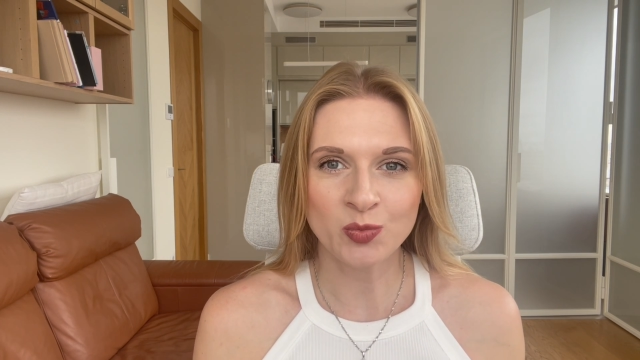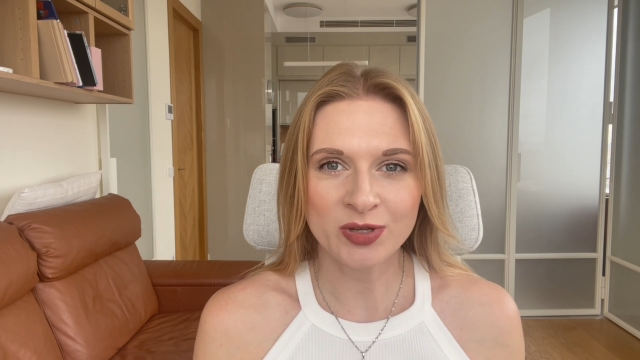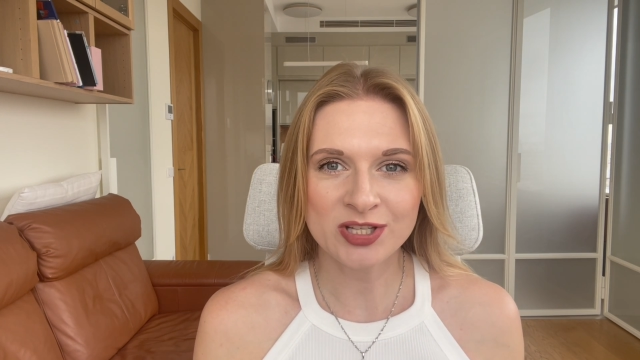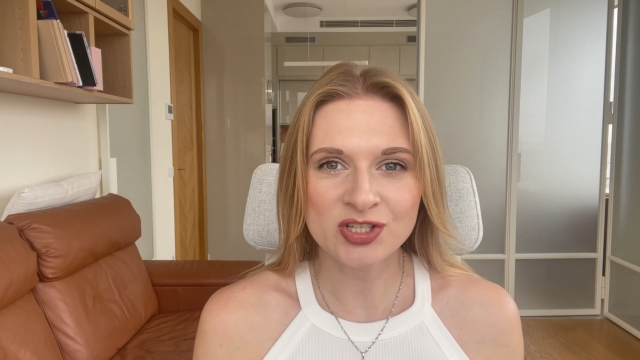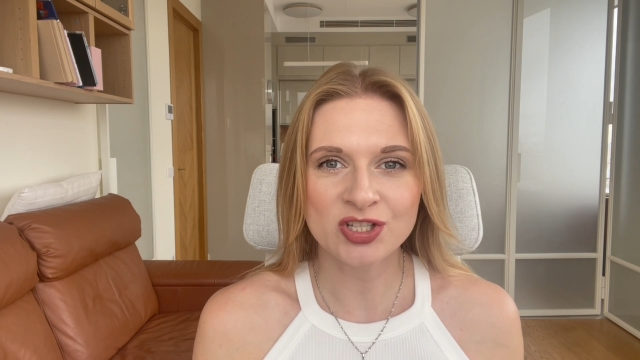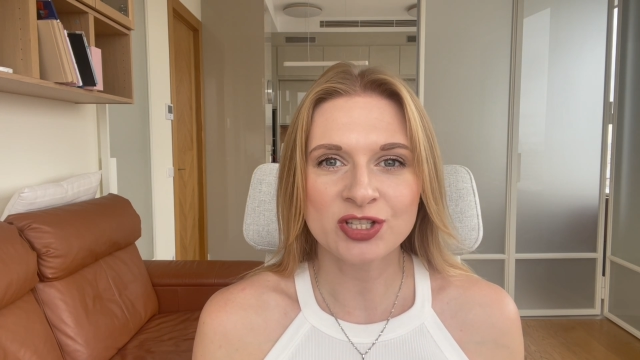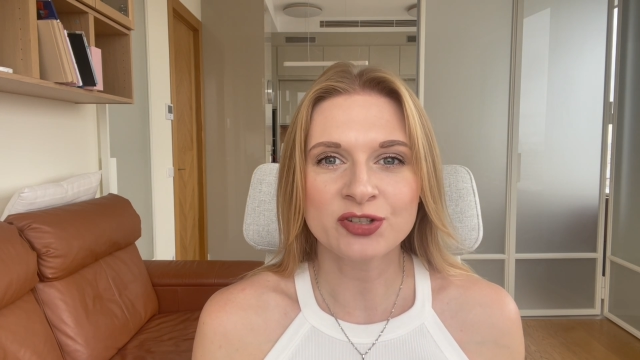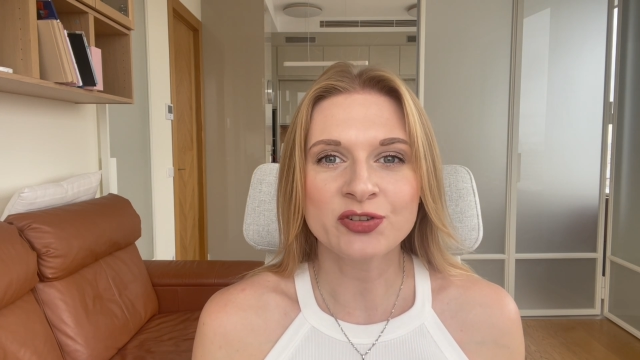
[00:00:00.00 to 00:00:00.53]

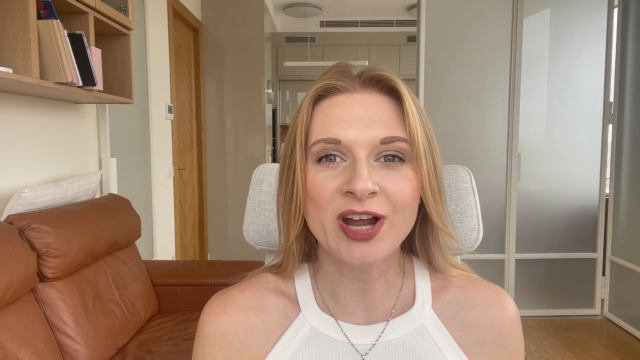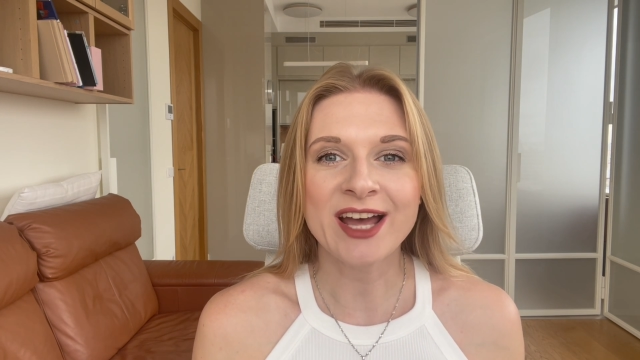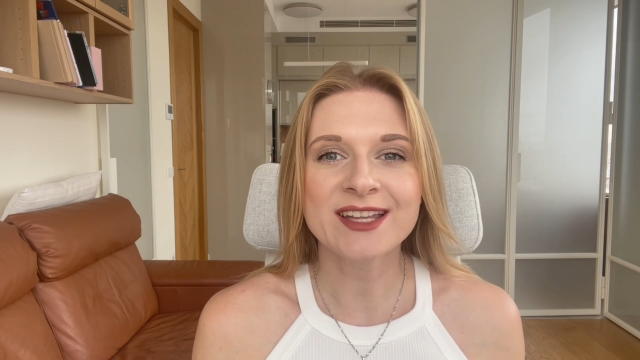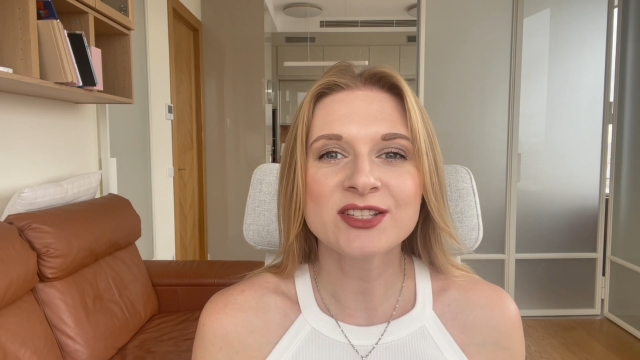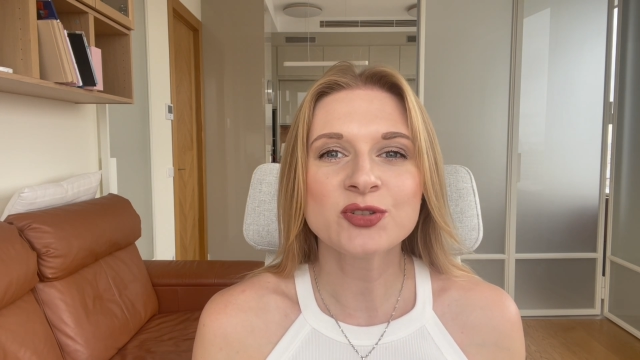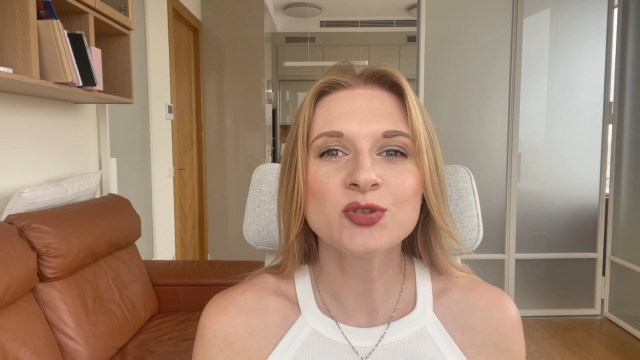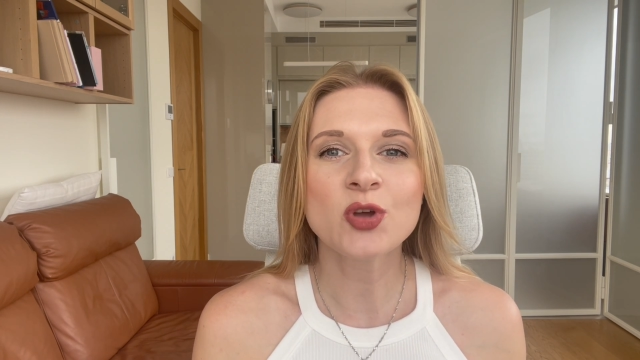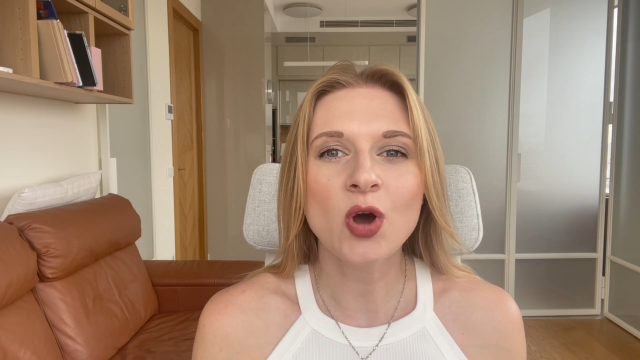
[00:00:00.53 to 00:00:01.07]
widget
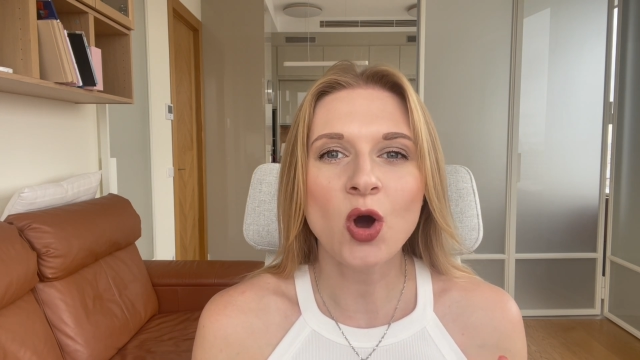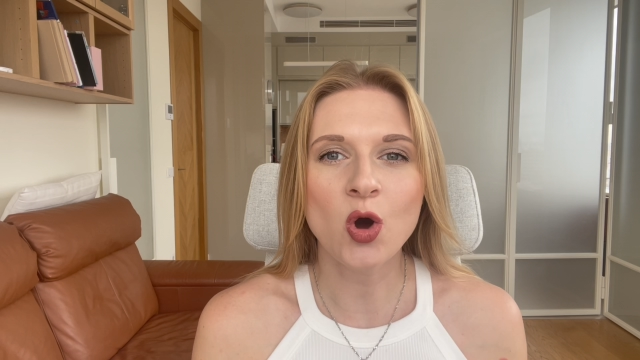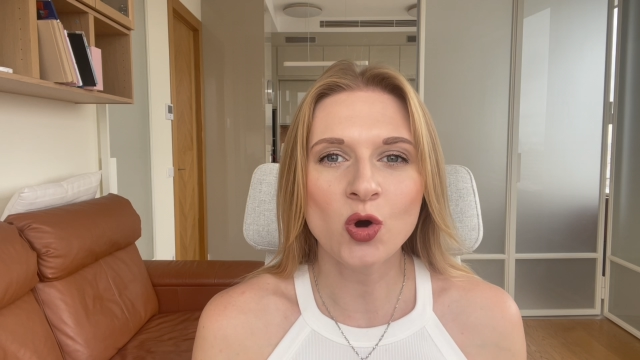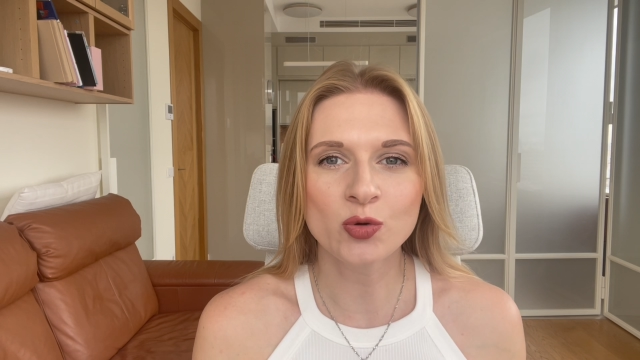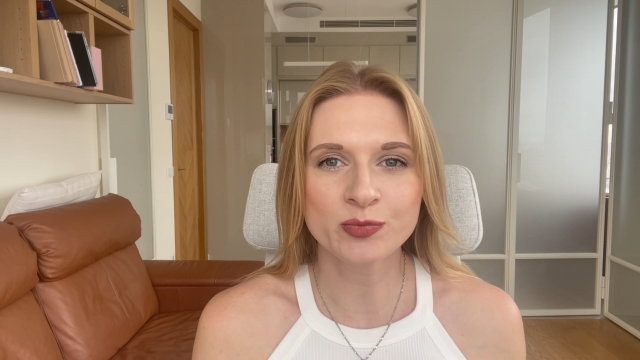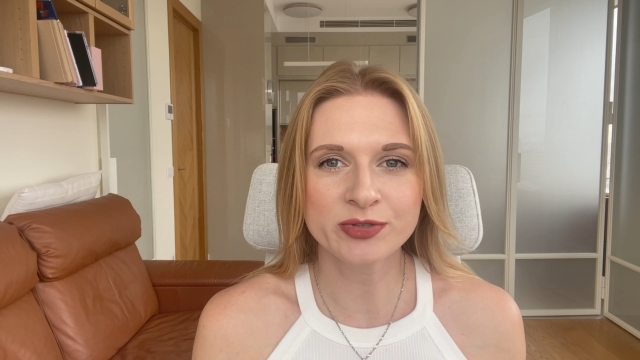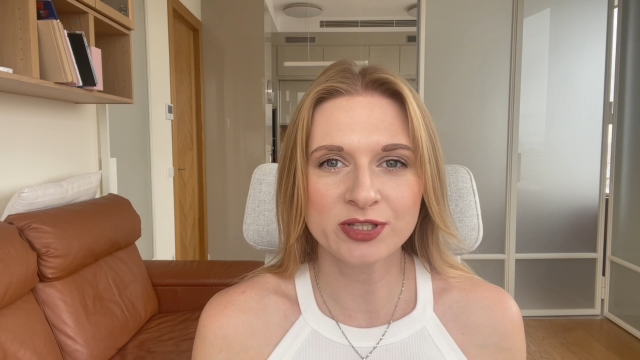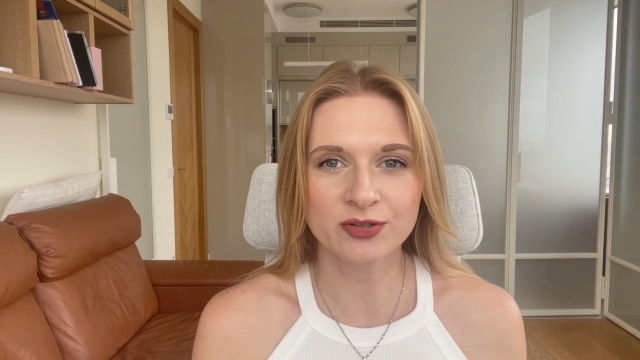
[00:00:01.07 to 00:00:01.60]
right to your
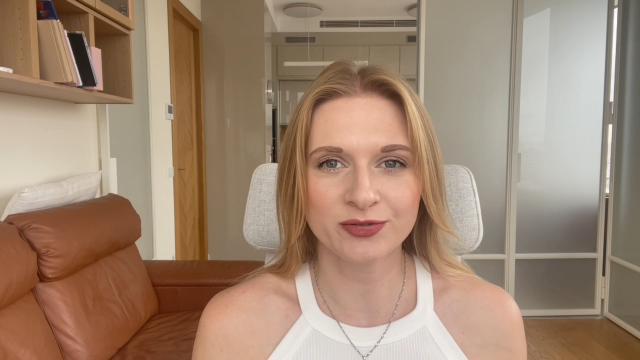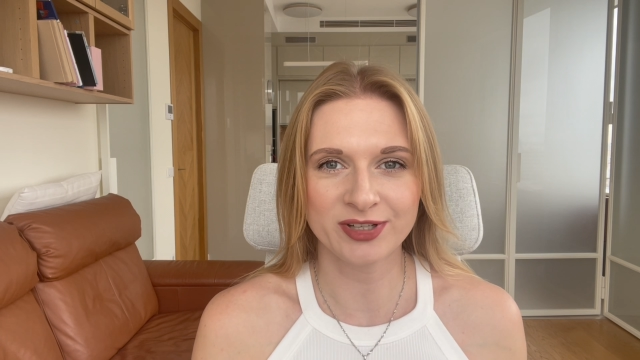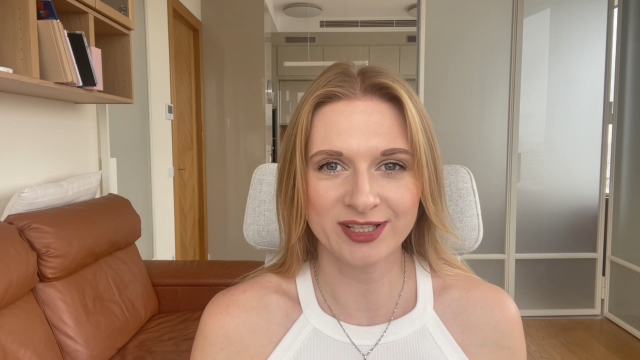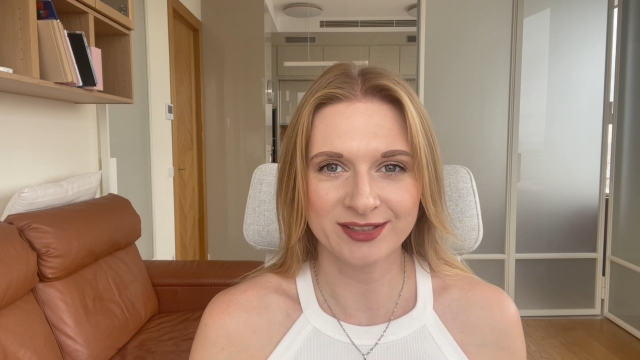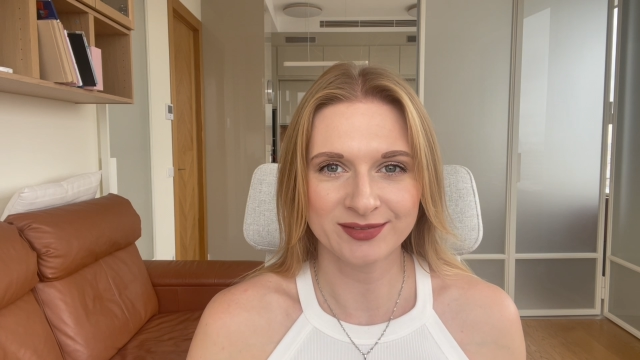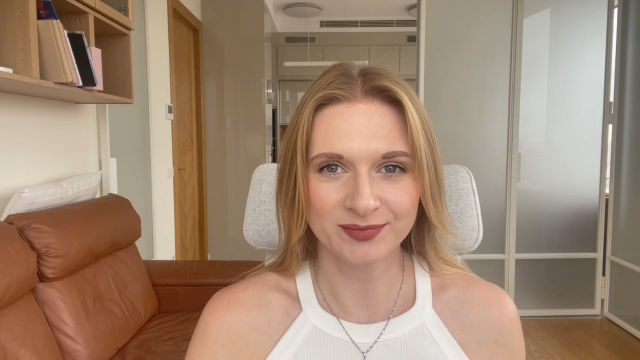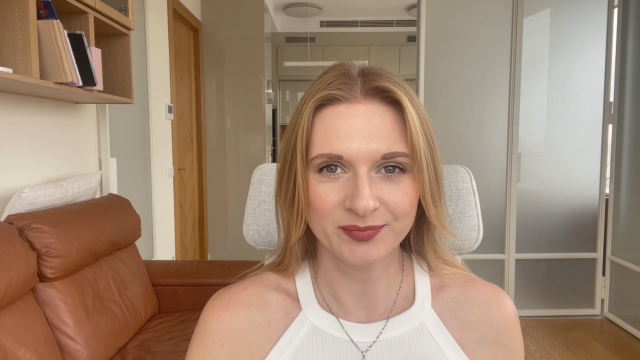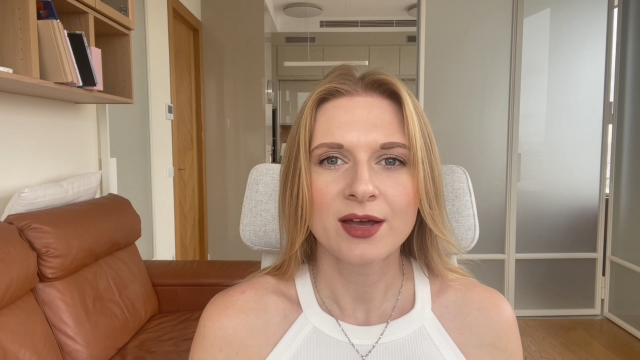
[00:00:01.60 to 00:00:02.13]
home
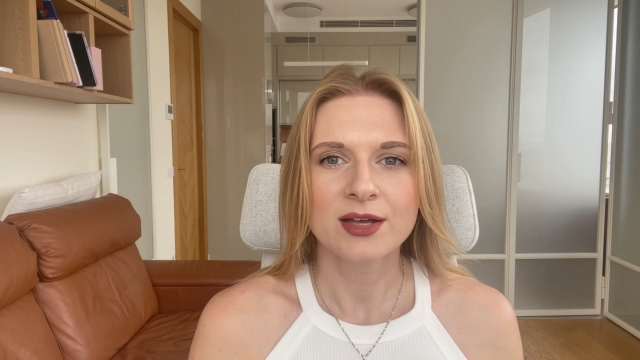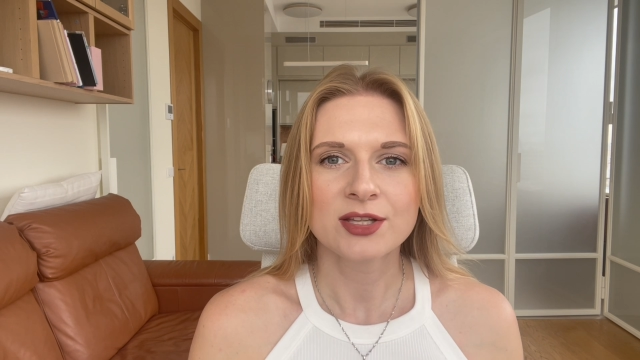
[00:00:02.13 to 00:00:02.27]
screen.